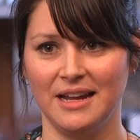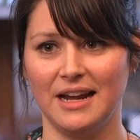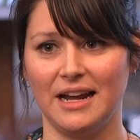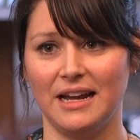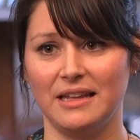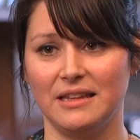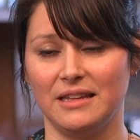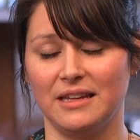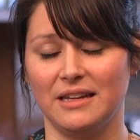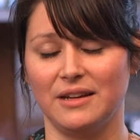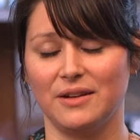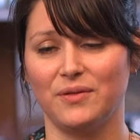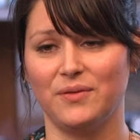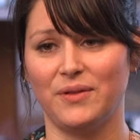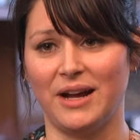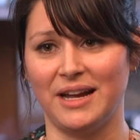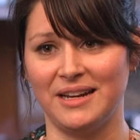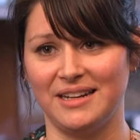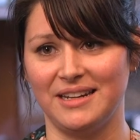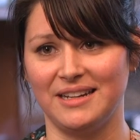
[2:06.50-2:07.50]
I think
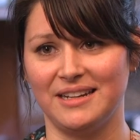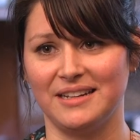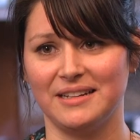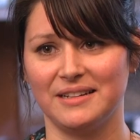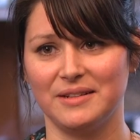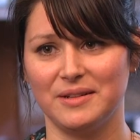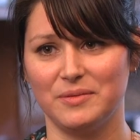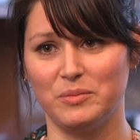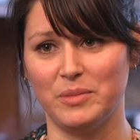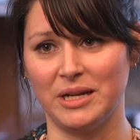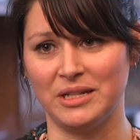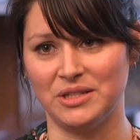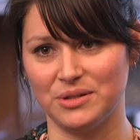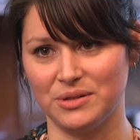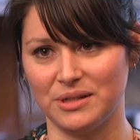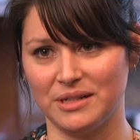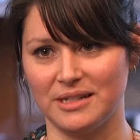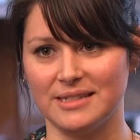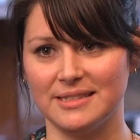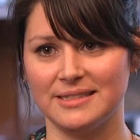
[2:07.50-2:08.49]
finding
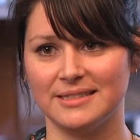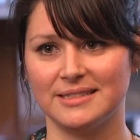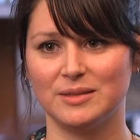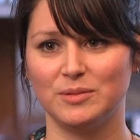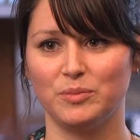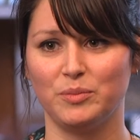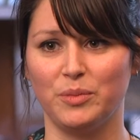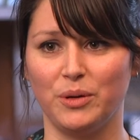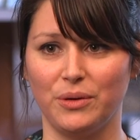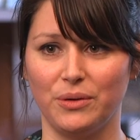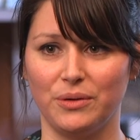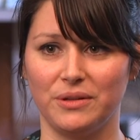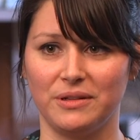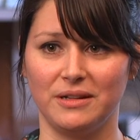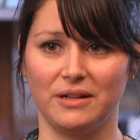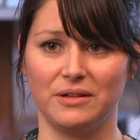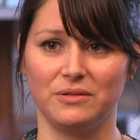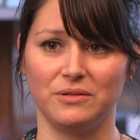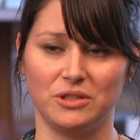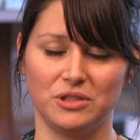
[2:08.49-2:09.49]
mentors, both
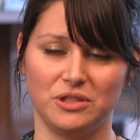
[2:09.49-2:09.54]
not only